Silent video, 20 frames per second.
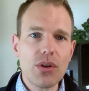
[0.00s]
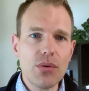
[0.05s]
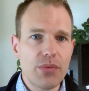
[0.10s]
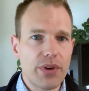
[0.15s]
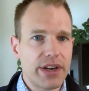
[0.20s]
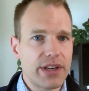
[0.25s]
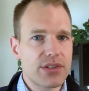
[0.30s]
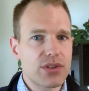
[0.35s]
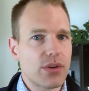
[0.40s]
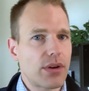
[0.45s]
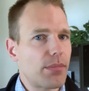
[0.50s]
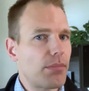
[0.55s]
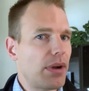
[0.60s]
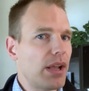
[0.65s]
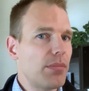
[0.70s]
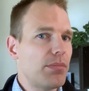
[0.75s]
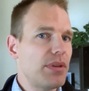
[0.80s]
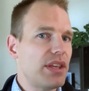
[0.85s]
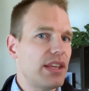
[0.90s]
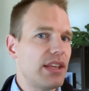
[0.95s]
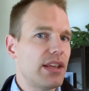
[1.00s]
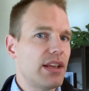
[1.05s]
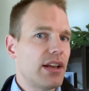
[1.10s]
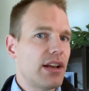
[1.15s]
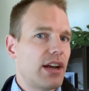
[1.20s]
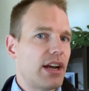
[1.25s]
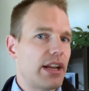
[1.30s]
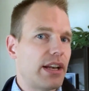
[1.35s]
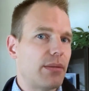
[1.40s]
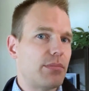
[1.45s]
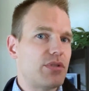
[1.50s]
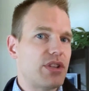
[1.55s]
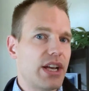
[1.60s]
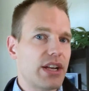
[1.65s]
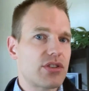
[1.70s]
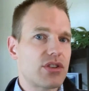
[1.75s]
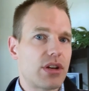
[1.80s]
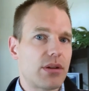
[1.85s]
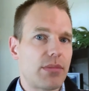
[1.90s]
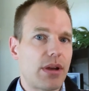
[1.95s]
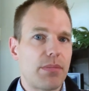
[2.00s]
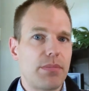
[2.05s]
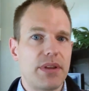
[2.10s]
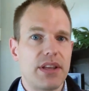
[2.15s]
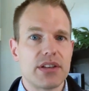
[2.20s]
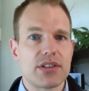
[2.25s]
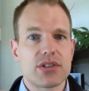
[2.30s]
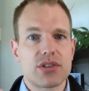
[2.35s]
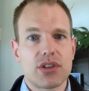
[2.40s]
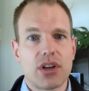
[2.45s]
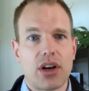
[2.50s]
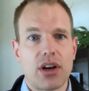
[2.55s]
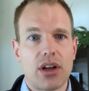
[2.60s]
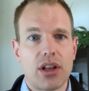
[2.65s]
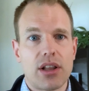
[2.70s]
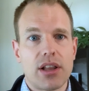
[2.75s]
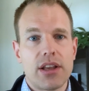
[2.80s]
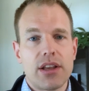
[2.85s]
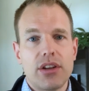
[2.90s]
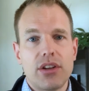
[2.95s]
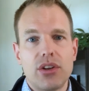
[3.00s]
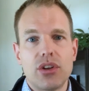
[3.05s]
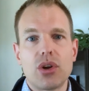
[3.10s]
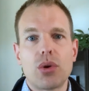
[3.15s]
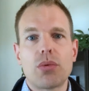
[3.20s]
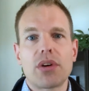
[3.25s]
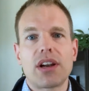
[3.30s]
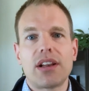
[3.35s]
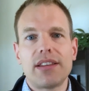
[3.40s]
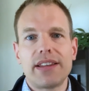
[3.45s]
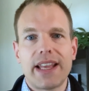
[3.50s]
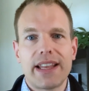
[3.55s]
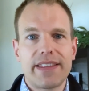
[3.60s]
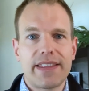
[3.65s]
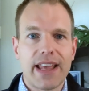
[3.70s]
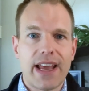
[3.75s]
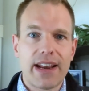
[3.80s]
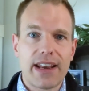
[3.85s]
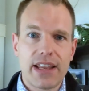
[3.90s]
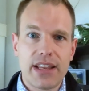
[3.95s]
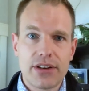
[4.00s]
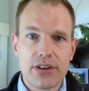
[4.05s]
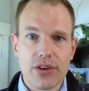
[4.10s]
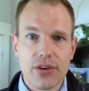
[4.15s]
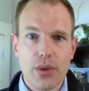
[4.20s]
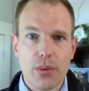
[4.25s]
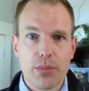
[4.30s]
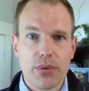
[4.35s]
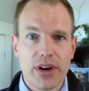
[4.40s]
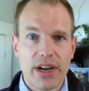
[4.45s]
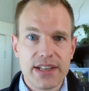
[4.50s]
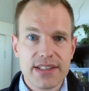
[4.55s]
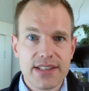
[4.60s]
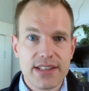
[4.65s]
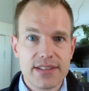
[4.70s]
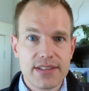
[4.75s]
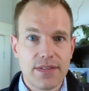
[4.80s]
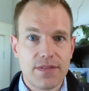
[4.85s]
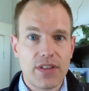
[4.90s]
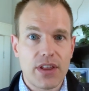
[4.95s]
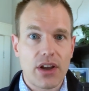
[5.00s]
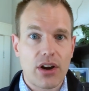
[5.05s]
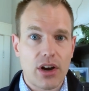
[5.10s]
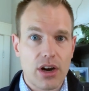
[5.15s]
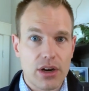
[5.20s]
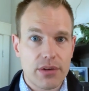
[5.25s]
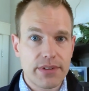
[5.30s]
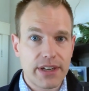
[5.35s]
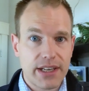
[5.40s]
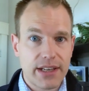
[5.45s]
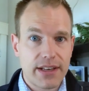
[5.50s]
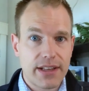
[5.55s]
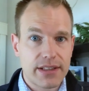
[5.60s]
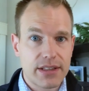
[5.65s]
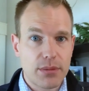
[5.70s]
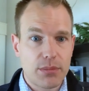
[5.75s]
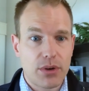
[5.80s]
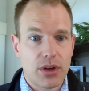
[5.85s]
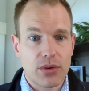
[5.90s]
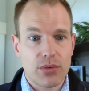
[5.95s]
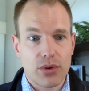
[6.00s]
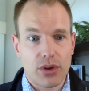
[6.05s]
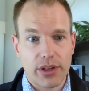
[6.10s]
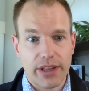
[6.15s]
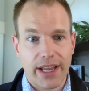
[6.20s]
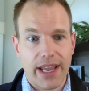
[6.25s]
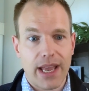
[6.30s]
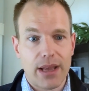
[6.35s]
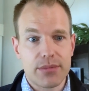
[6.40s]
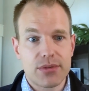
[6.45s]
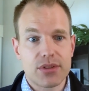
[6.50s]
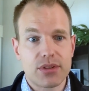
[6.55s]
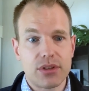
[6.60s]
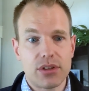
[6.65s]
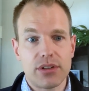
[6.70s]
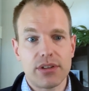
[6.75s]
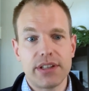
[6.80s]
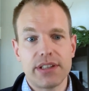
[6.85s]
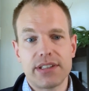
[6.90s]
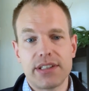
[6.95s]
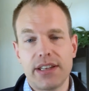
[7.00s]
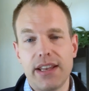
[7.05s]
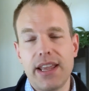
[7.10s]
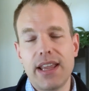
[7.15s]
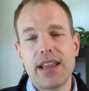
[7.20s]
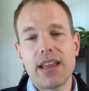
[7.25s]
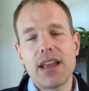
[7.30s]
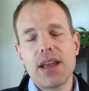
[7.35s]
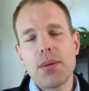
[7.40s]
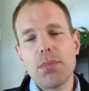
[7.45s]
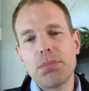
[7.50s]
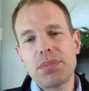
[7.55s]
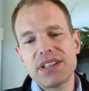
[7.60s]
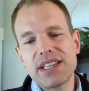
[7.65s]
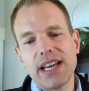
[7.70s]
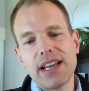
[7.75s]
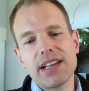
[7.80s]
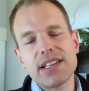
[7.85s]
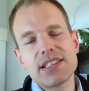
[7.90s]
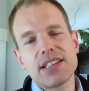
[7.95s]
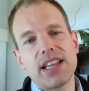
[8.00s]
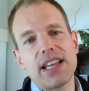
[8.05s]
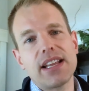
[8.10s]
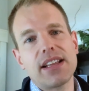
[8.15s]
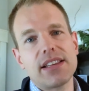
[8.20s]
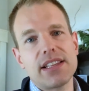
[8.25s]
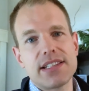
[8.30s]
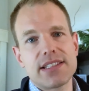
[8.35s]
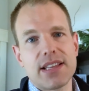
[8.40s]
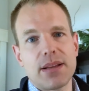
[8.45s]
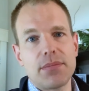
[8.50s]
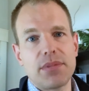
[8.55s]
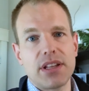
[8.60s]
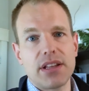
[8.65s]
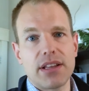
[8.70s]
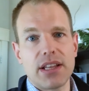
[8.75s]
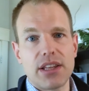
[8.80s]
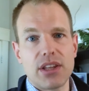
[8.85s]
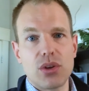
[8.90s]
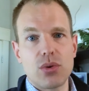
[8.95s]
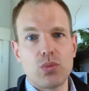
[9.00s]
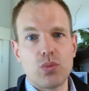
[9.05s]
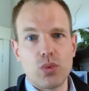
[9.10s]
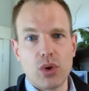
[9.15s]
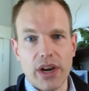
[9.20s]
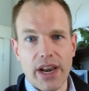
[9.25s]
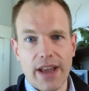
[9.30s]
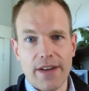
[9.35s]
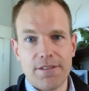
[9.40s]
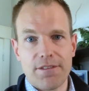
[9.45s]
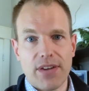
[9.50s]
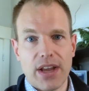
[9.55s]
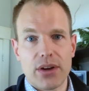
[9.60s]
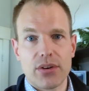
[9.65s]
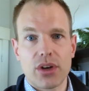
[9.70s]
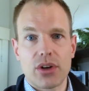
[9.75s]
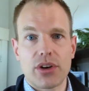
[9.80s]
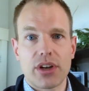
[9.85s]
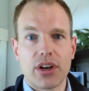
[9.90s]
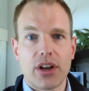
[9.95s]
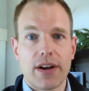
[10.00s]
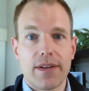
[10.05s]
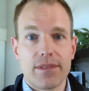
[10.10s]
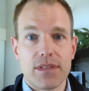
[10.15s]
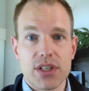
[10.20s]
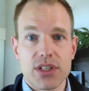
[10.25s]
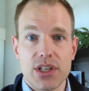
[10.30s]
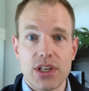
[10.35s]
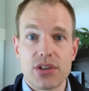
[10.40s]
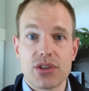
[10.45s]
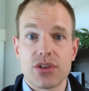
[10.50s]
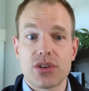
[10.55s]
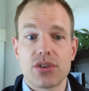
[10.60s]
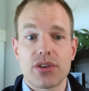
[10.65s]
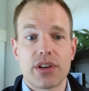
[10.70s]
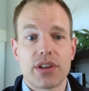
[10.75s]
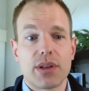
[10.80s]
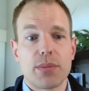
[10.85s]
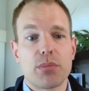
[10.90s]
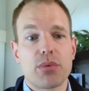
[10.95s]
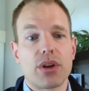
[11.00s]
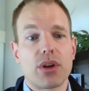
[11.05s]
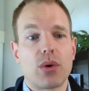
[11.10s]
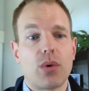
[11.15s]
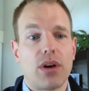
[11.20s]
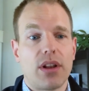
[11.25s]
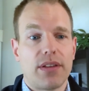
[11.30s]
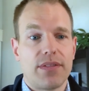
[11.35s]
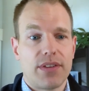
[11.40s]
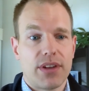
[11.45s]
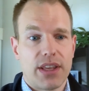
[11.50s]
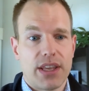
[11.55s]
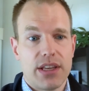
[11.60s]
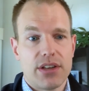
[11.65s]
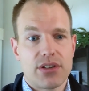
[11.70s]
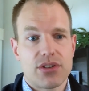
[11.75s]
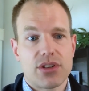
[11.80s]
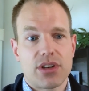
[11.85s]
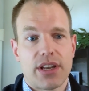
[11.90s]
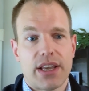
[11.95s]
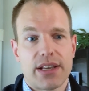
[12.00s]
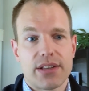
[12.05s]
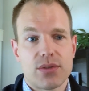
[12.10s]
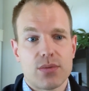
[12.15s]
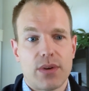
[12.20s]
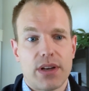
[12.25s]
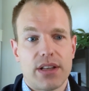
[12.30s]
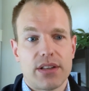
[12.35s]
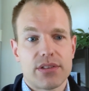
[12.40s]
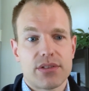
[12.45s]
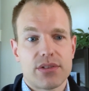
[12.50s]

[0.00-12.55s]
Right? And so it might be an objection, it might be a stall. You don't want to let that hinder the process if they are ready to get the ball rolling absolutely today. But that is likely something that you would have found out in conversation during the pre qualification as well.